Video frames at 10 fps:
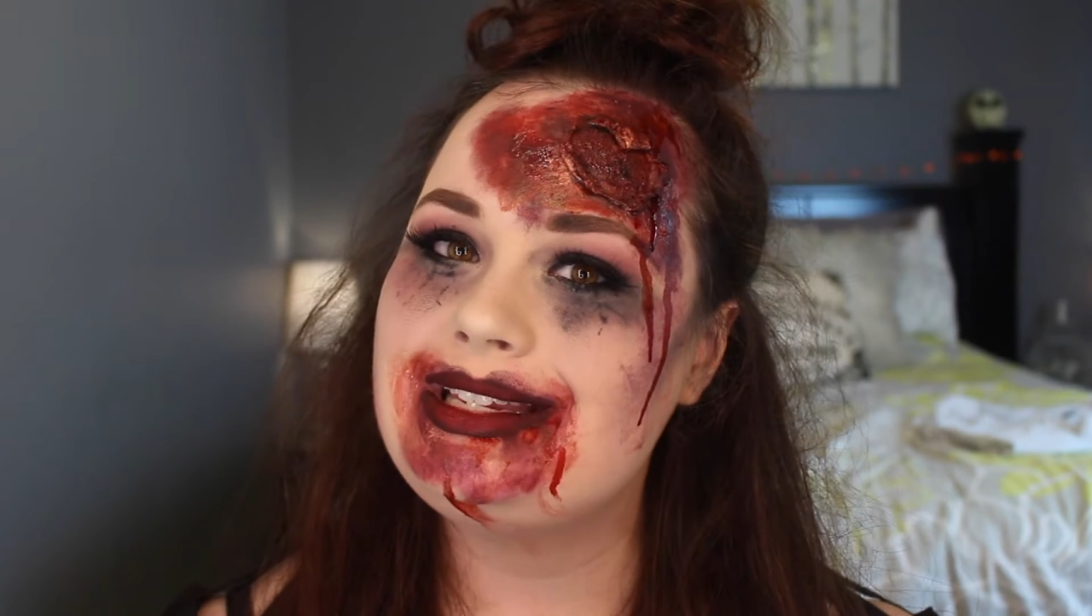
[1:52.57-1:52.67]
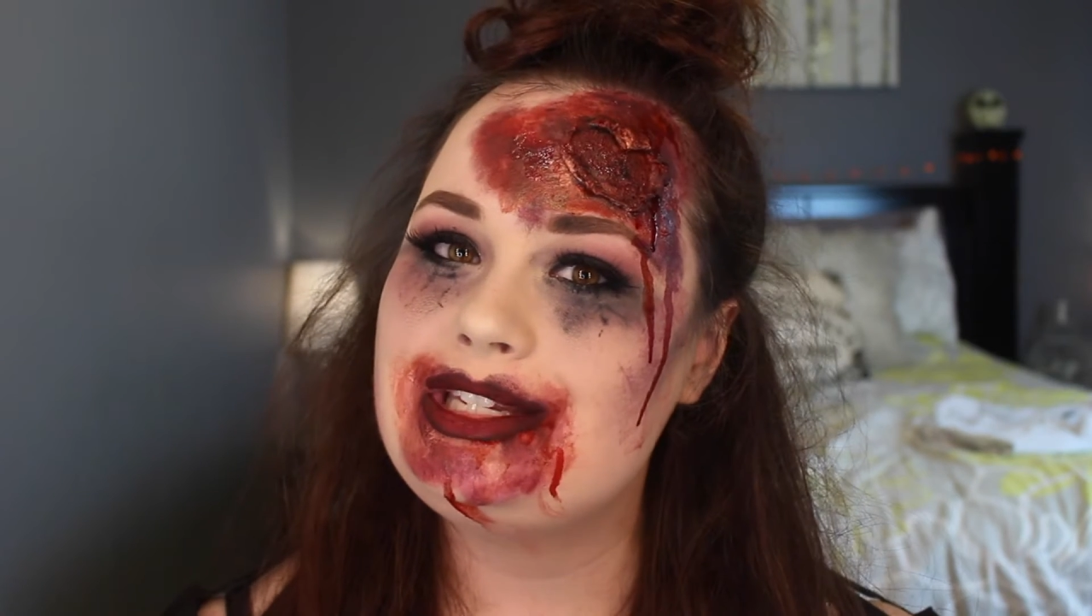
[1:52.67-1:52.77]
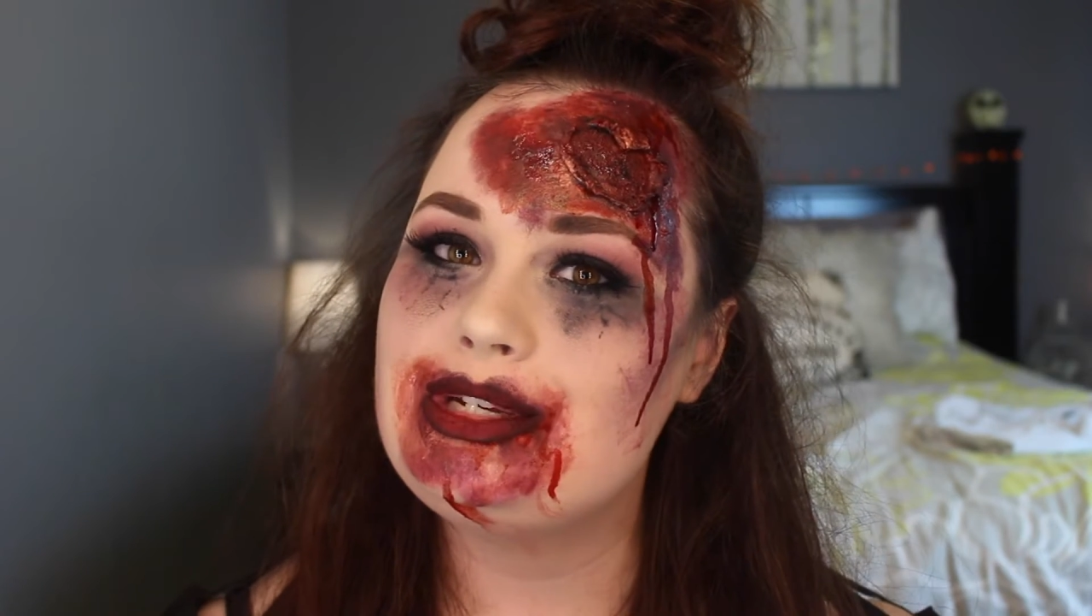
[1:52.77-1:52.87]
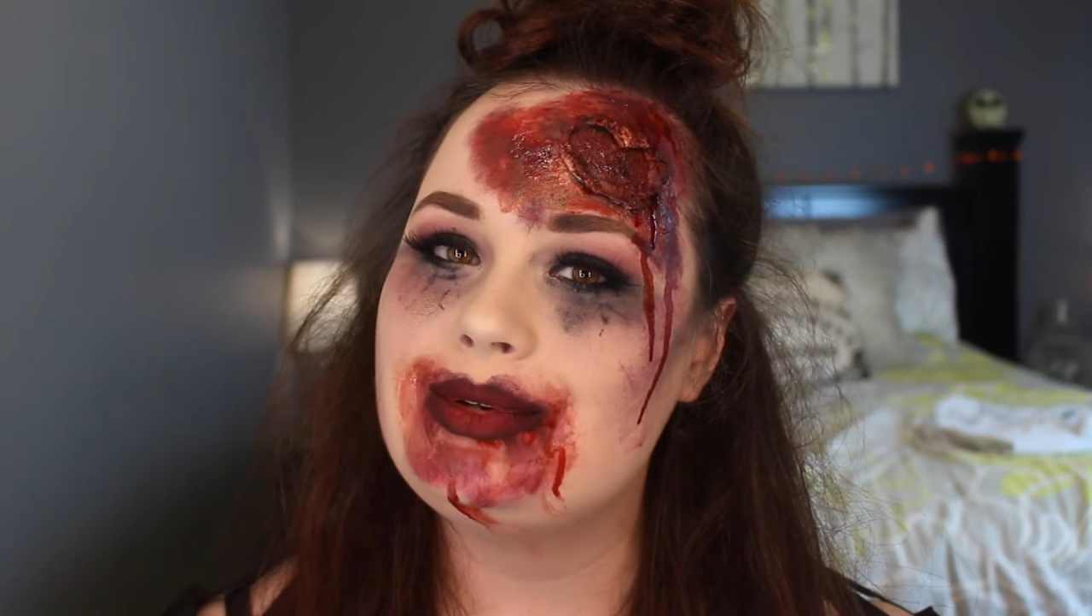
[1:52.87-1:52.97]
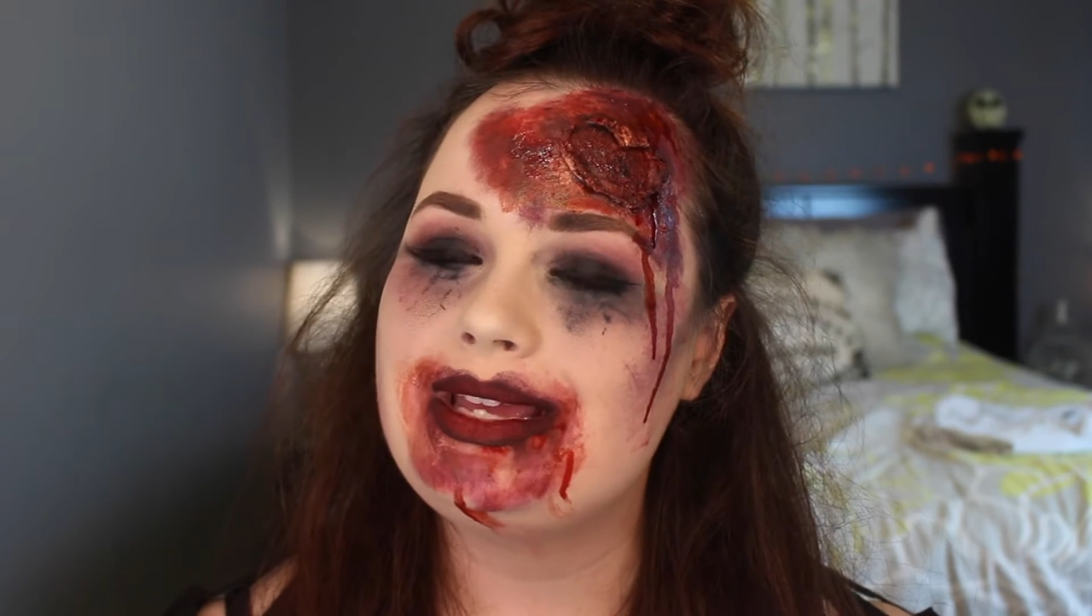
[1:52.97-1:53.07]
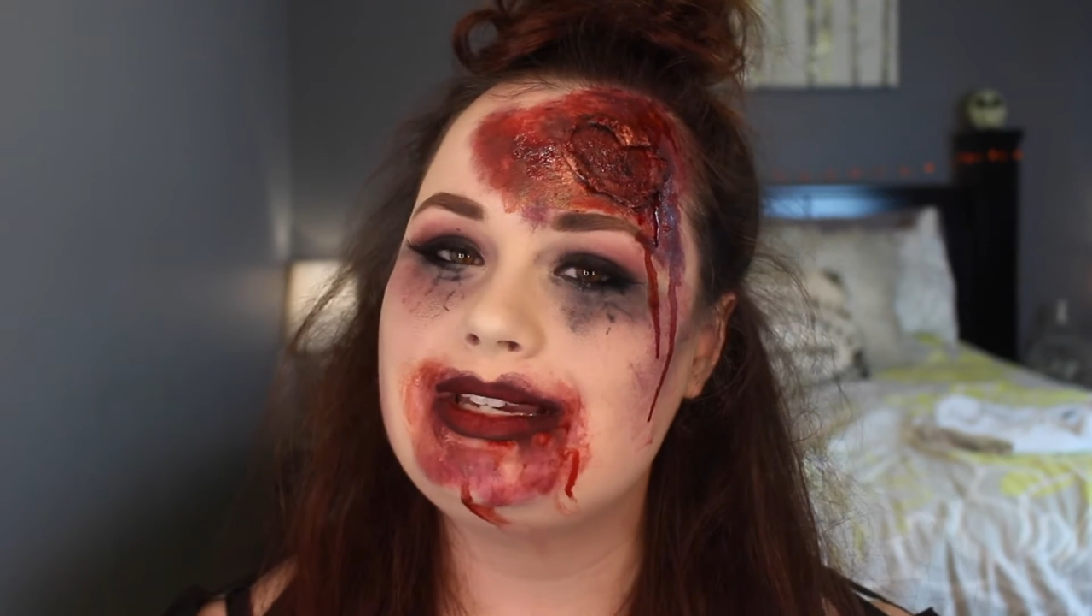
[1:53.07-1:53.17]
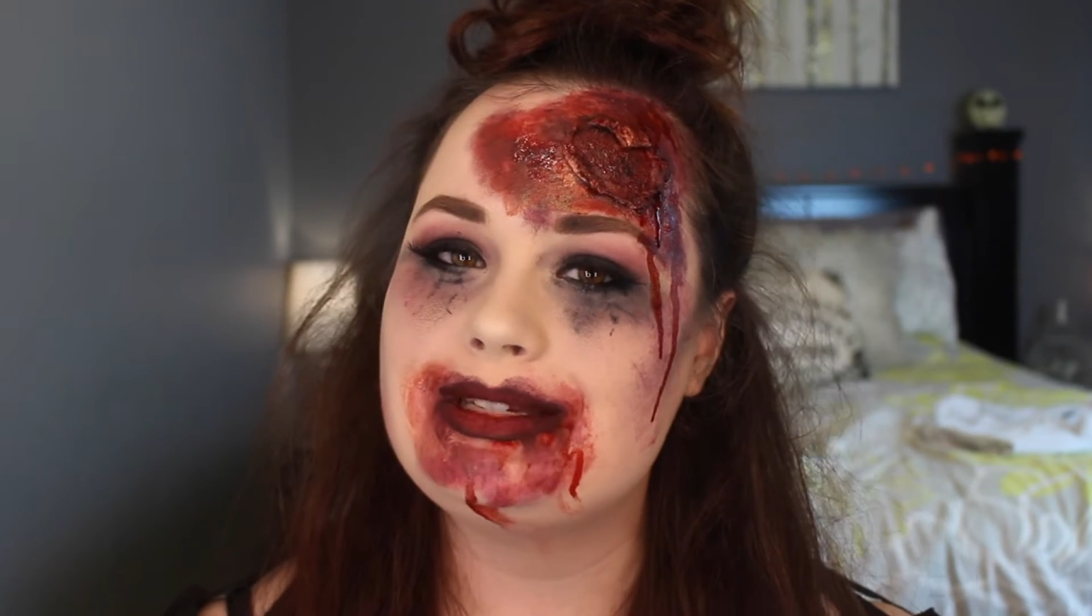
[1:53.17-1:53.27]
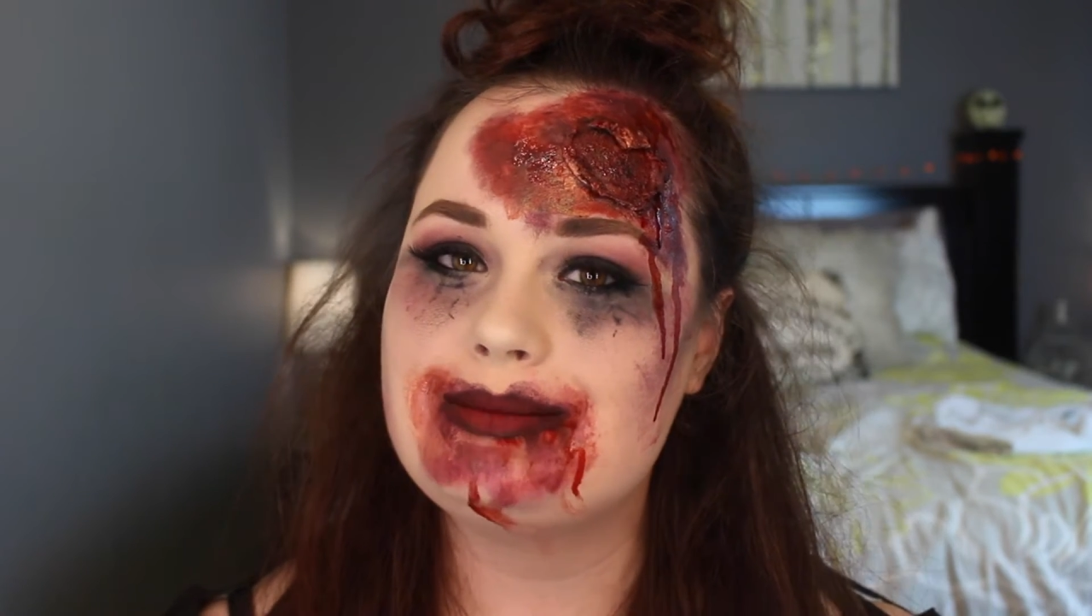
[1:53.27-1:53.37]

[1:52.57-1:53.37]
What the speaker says: to end